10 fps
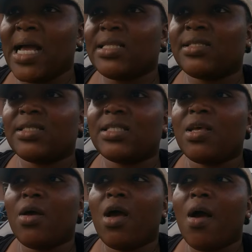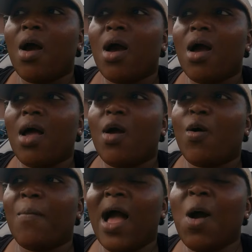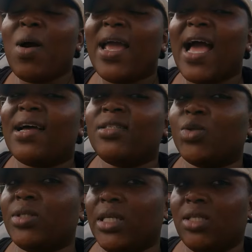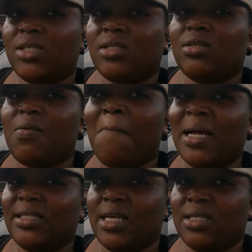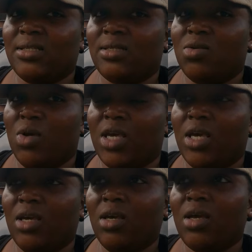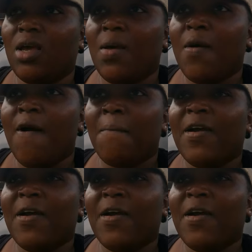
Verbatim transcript: bad experience but um, how I handled it matters. Okay. Okay.